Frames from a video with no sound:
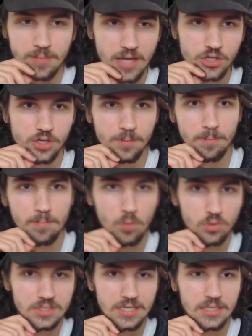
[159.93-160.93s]
matchup,
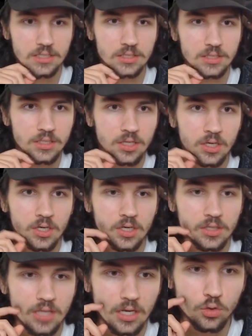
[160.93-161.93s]
most likely.
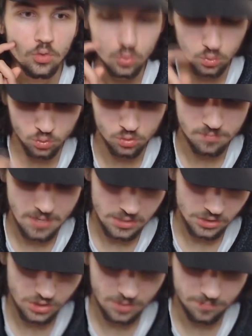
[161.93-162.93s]
The lose
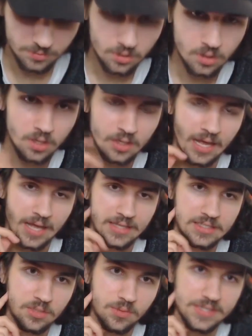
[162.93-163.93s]
matchup. Alright,
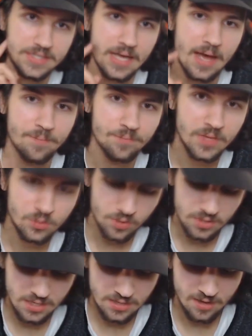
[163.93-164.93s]
let's see what he's got. It's
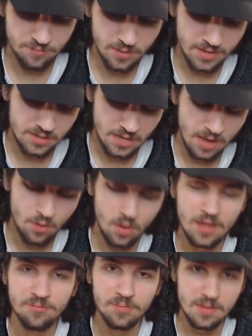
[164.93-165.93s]
weird that I've played
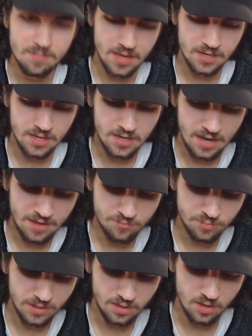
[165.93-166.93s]
Mega Knight. I
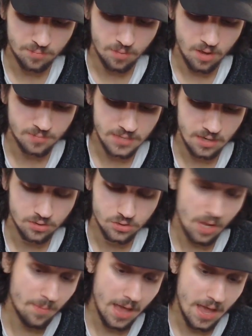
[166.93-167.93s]
haven't played a lot of Bomb Tower,
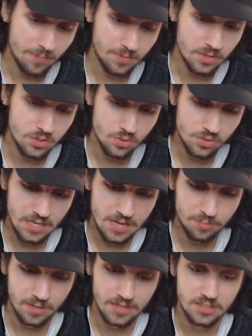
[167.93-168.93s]
so I'm happy. Usually
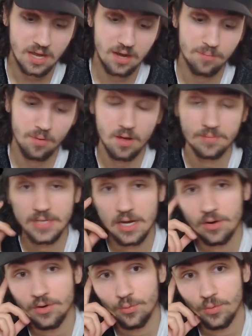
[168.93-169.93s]
I play a ton of Bomb
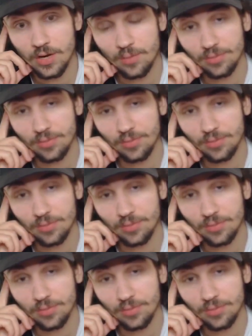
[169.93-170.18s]
Tower when I